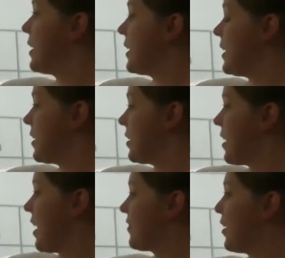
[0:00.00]
here,
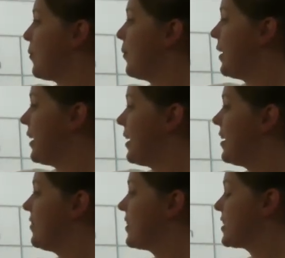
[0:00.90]
I've got
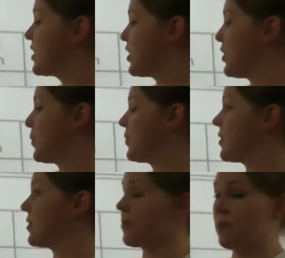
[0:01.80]
1, then 2,
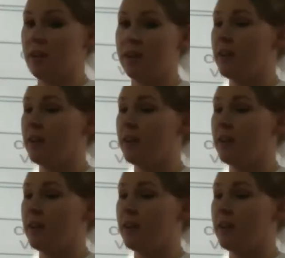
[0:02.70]
then 3.